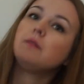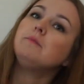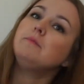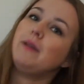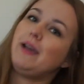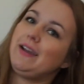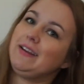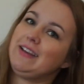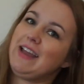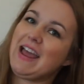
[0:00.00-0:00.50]

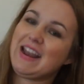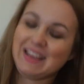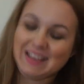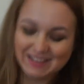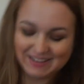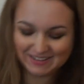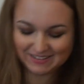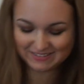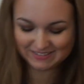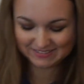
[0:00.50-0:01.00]

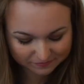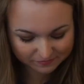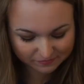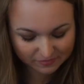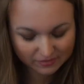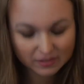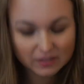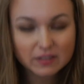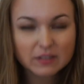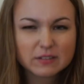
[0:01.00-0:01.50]
Magnetic.
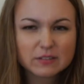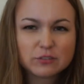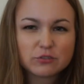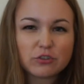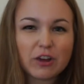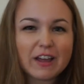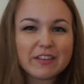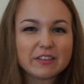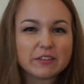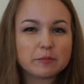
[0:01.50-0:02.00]
Let's
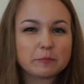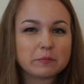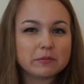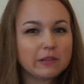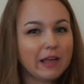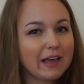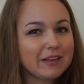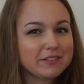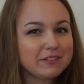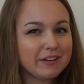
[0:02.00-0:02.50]
try this
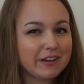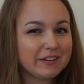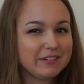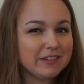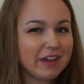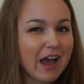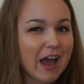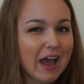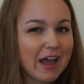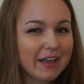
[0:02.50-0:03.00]
plastic
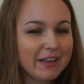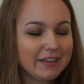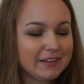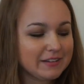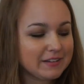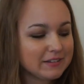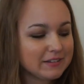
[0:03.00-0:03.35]
die.